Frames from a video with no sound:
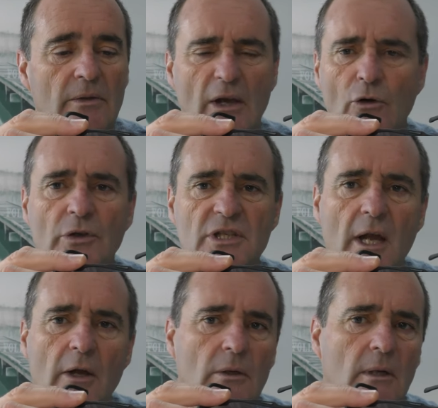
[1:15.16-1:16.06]
They're
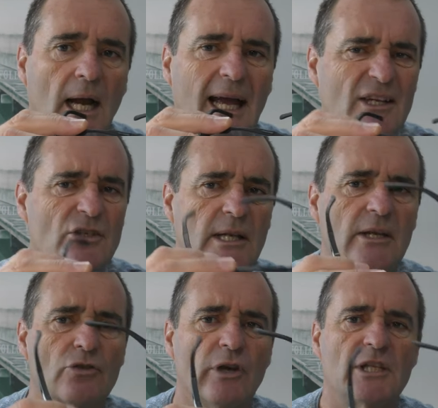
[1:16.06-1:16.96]
also actually
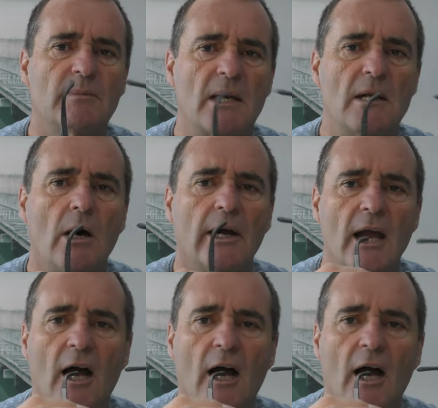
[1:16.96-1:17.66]
incredibly light.